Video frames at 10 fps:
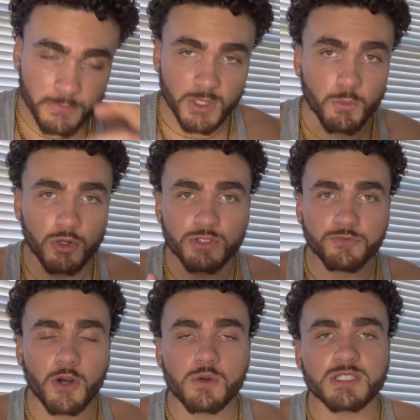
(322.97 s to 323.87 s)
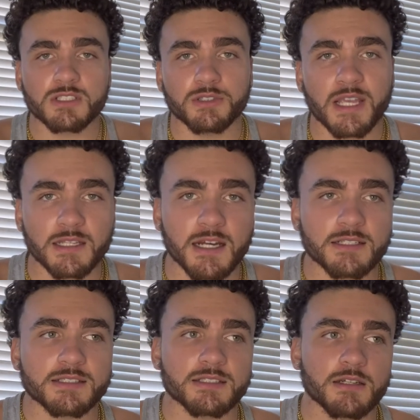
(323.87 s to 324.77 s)
the more you focus on that kind
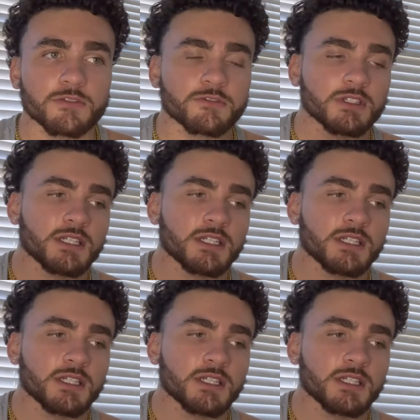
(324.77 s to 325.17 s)
of stuff,